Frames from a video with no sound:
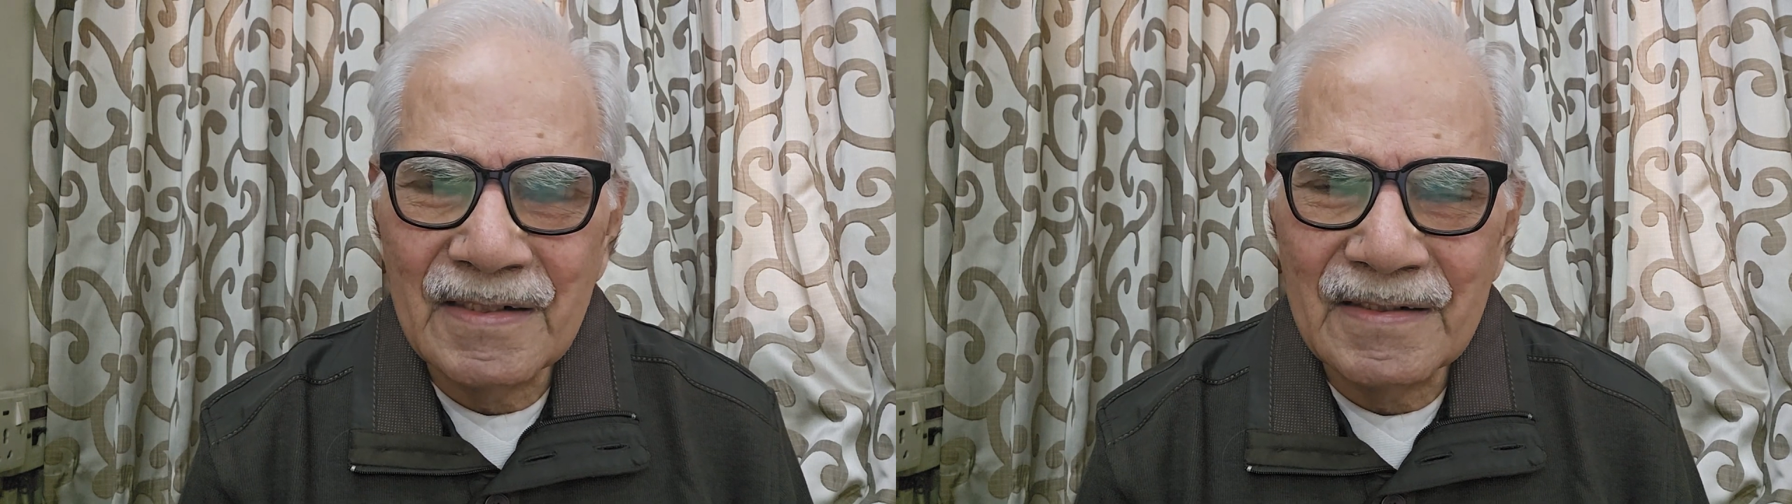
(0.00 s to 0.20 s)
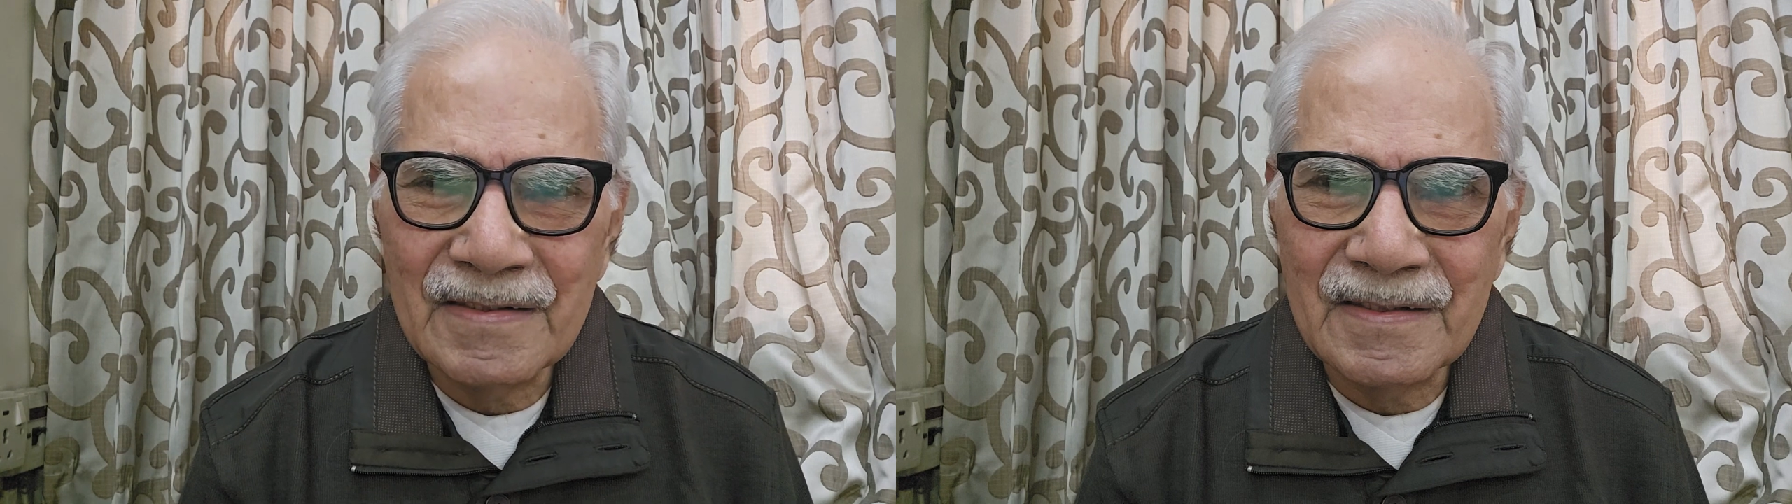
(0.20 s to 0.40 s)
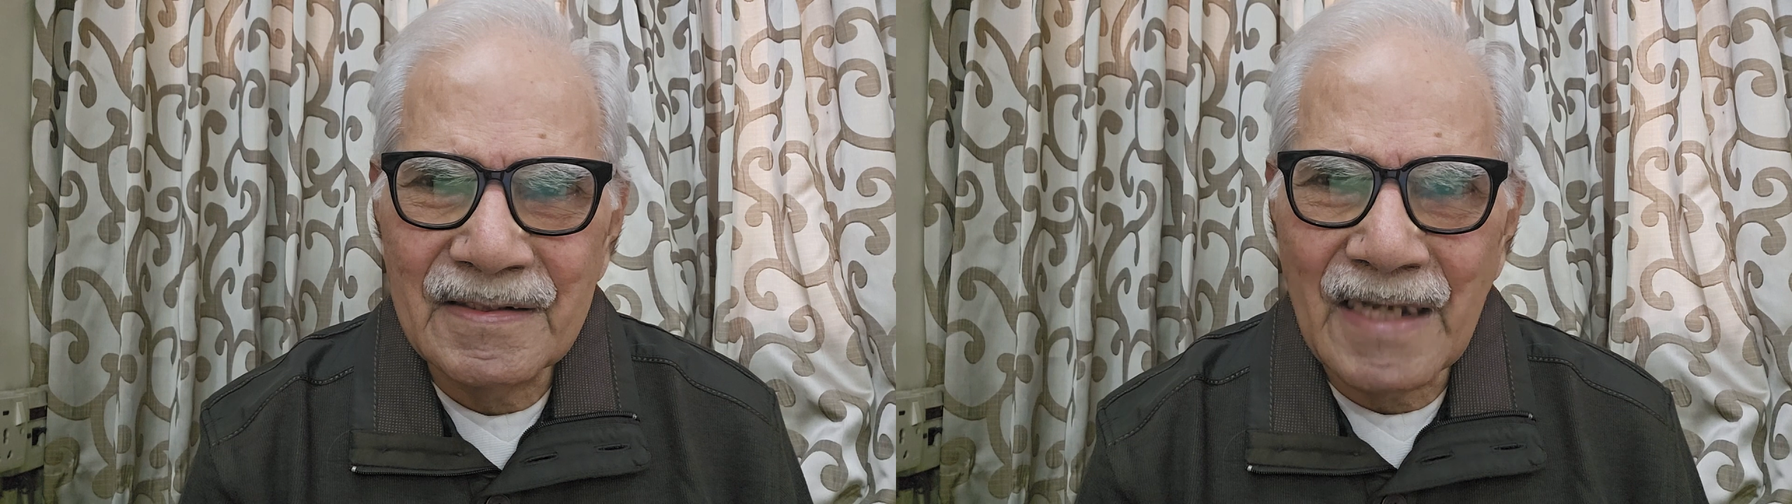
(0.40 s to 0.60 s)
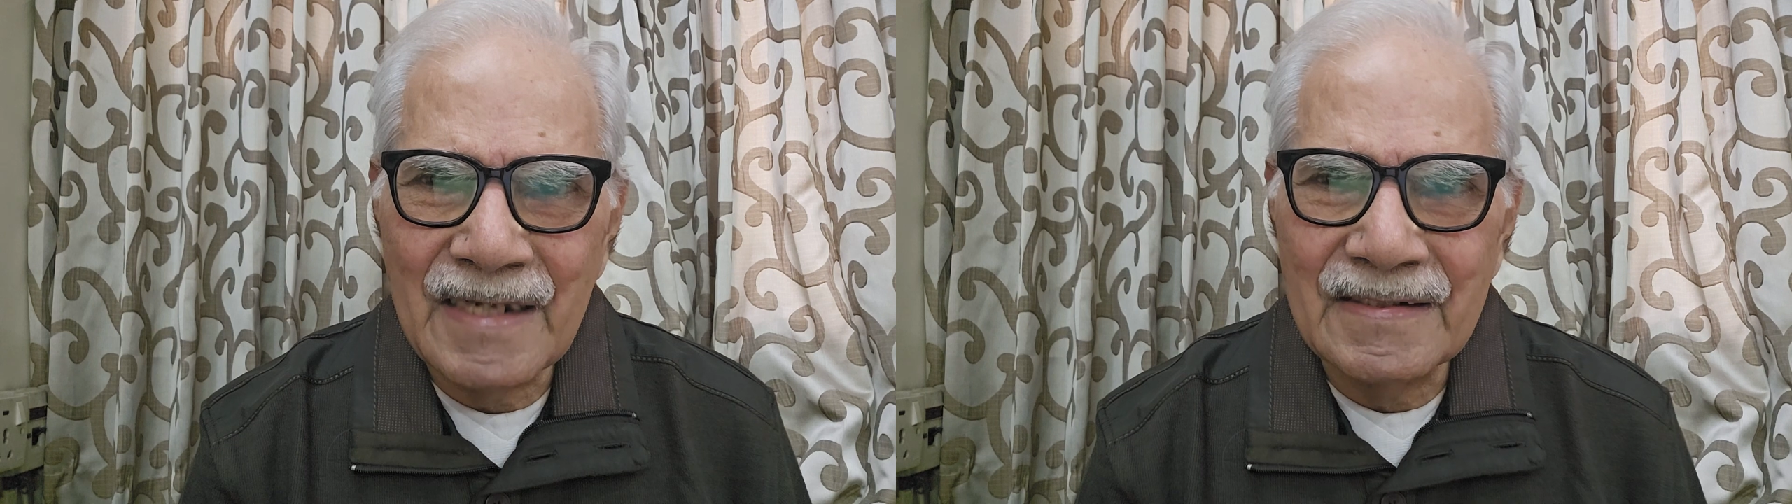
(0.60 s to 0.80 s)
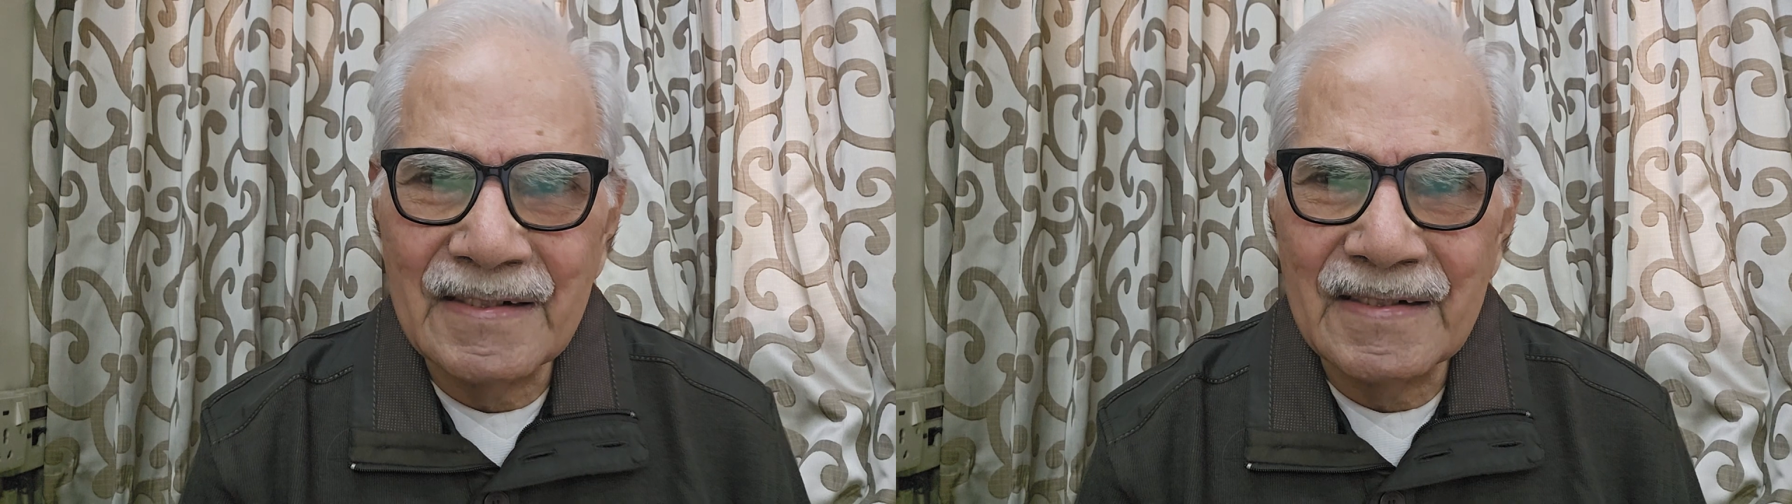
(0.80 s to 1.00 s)

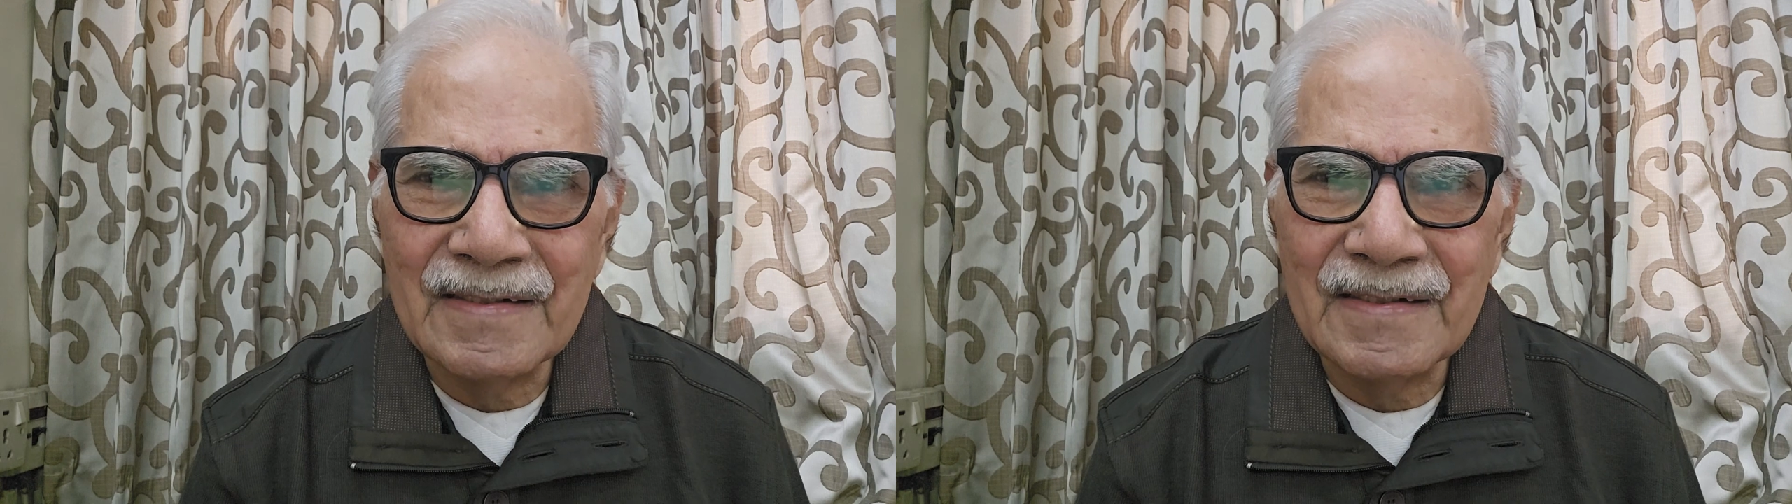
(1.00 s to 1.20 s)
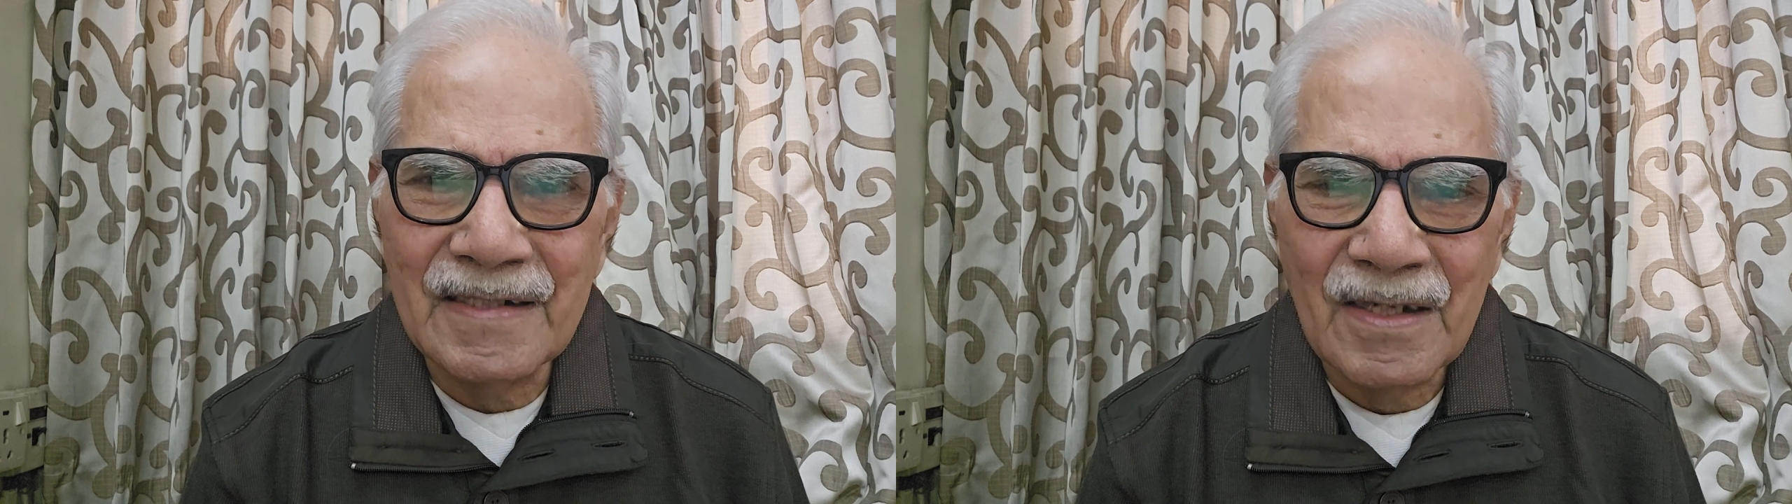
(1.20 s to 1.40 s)
sizes,